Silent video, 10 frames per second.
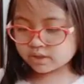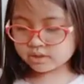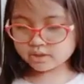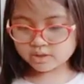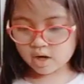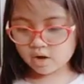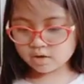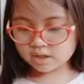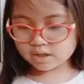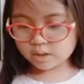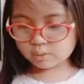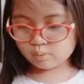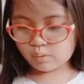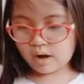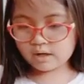So this is
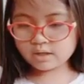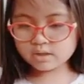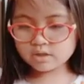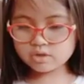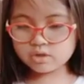1, 2,